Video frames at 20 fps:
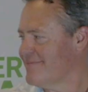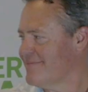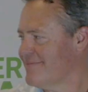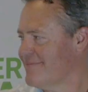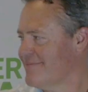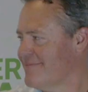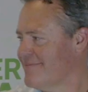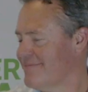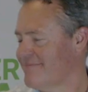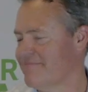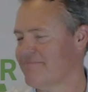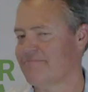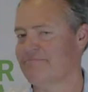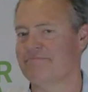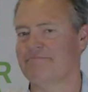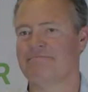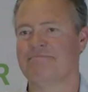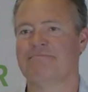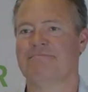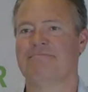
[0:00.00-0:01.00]

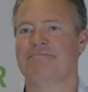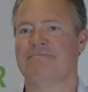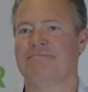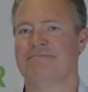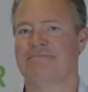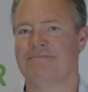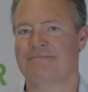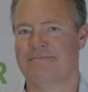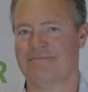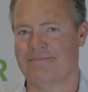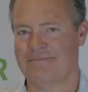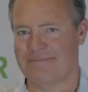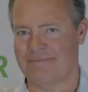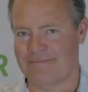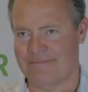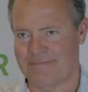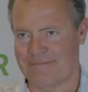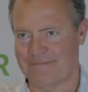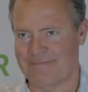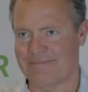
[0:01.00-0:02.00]

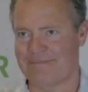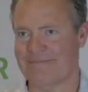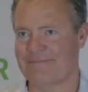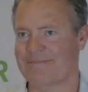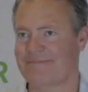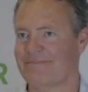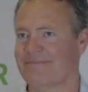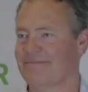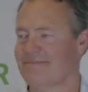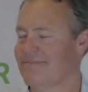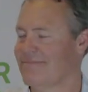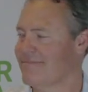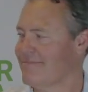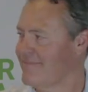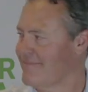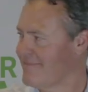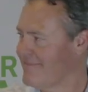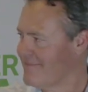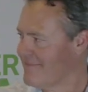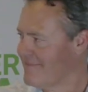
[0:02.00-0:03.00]

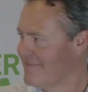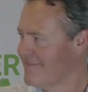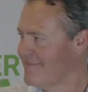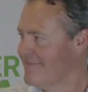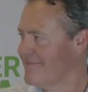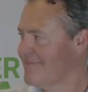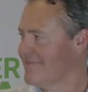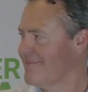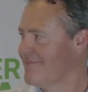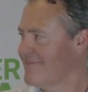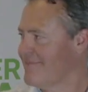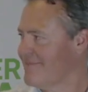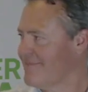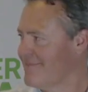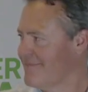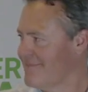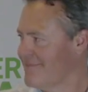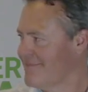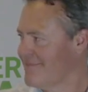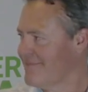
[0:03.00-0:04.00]

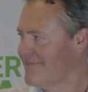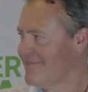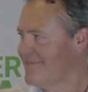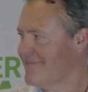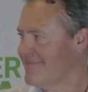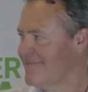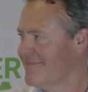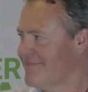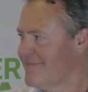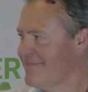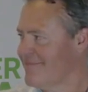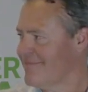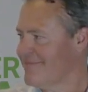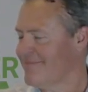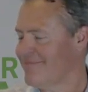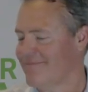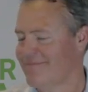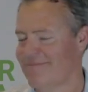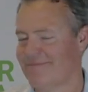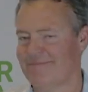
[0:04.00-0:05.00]

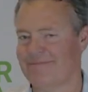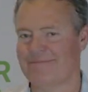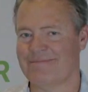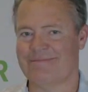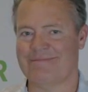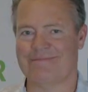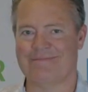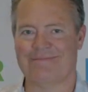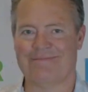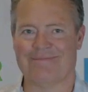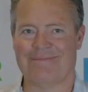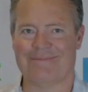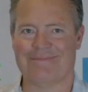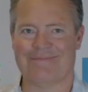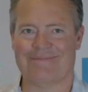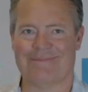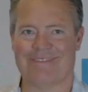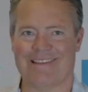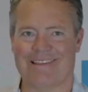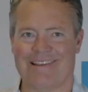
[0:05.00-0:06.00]
[no speech]